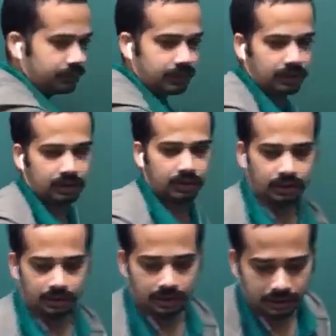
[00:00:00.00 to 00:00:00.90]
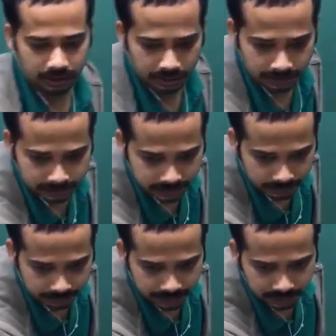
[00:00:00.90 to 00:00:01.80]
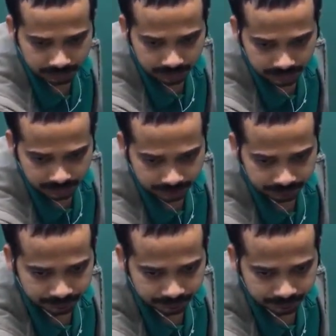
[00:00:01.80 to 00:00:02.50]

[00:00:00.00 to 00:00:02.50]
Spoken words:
which are separated by a